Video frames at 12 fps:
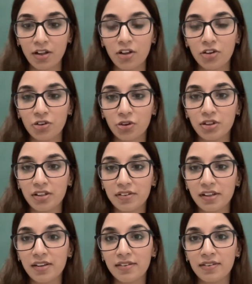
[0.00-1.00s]
So
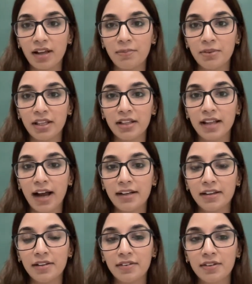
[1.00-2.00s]
this is something
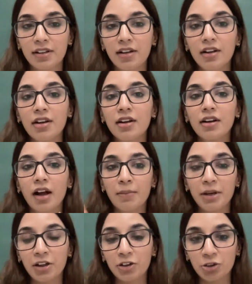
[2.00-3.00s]
that is
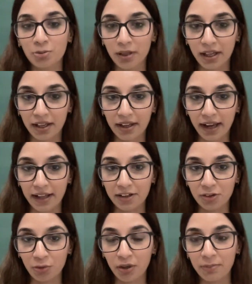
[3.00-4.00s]
coming into play, and
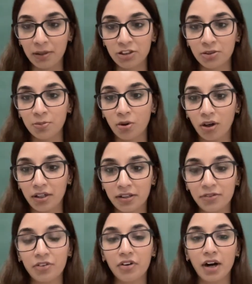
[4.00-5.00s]
it's very much
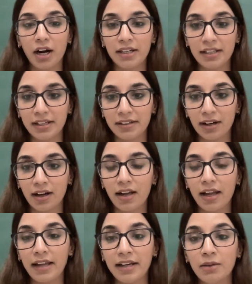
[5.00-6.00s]
important for our
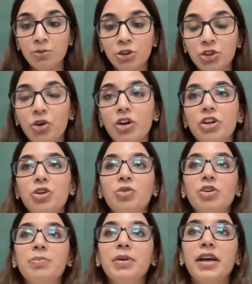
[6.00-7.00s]
data. And I'm sure you
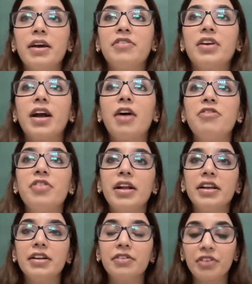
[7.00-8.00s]
would be having a
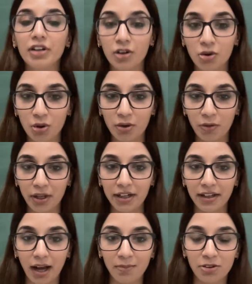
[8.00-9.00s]
very different look when
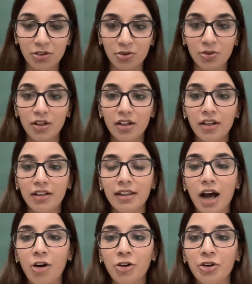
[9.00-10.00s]
it comes to
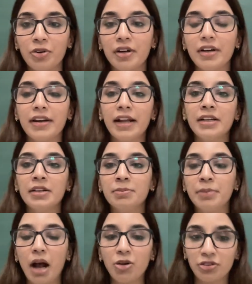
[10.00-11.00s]
now your
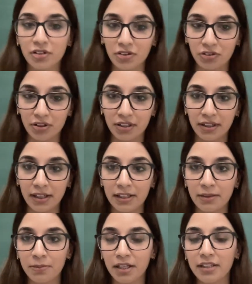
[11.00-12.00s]
random browsers or the
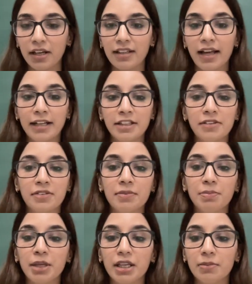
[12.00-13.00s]
random data that is
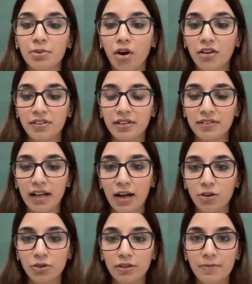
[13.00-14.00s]
being processed
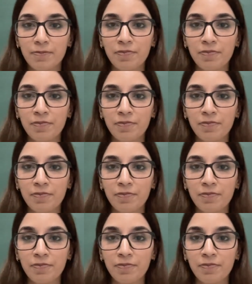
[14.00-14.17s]
out.